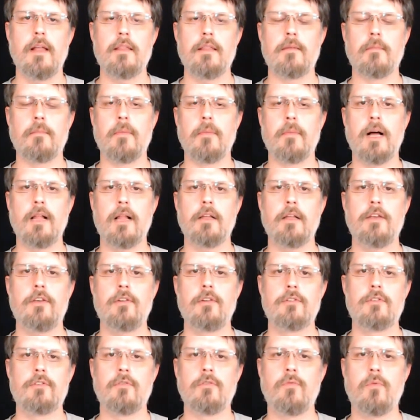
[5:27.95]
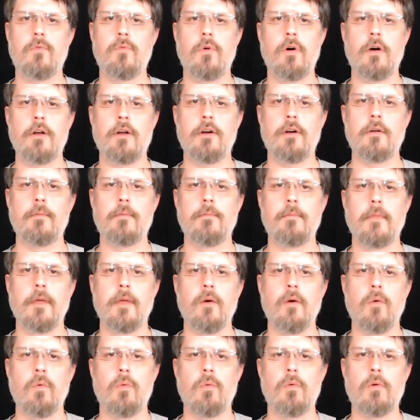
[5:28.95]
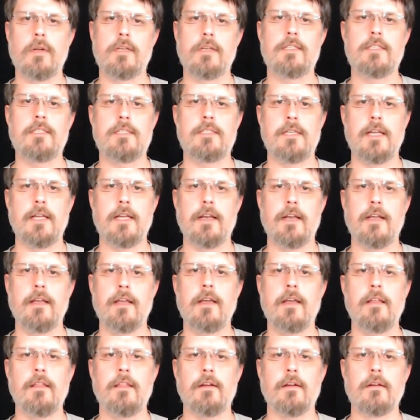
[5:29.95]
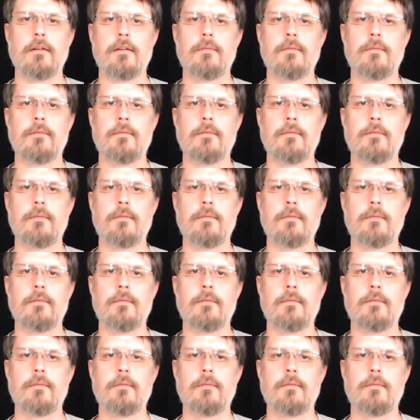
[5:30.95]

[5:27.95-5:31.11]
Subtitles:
The molecules of water want to stay together.